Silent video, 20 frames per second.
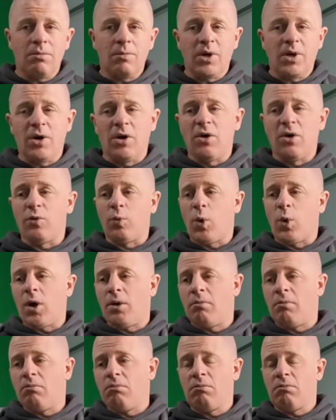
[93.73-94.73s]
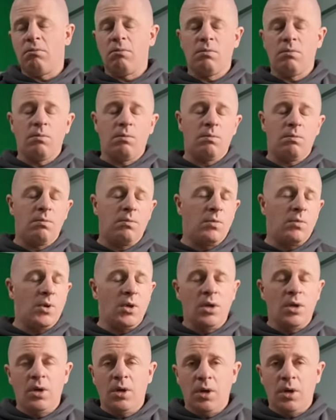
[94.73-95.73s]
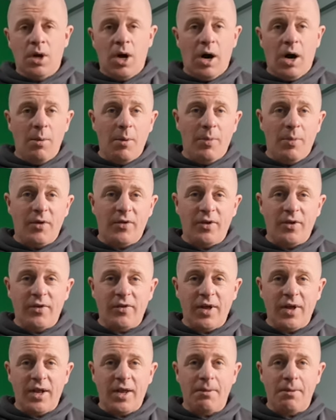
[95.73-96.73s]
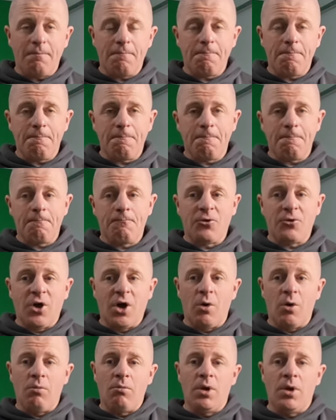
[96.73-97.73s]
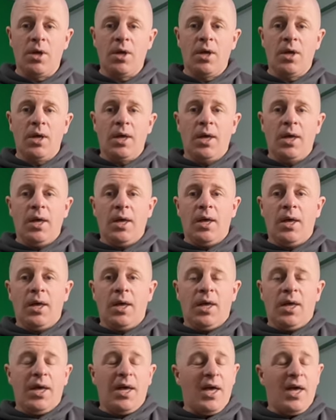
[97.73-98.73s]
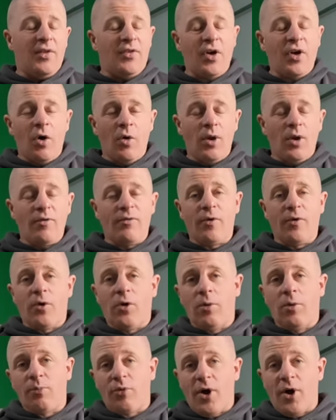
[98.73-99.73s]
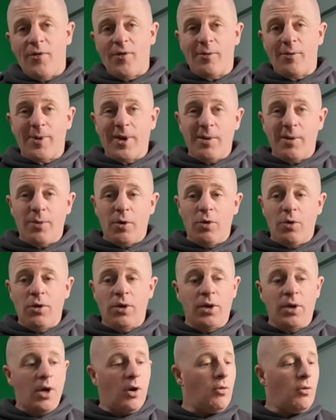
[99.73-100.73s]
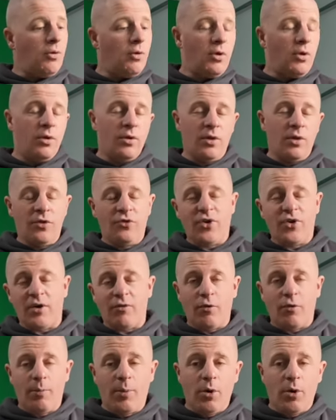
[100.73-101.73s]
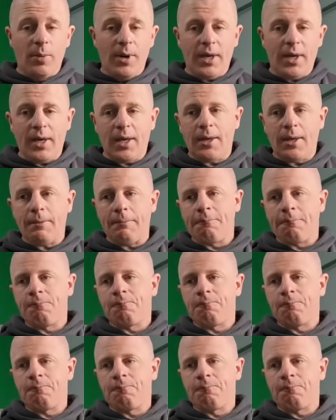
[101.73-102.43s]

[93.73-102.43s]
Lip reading: Because one, I'm a business seller. So it's only for private people, you know, the general public.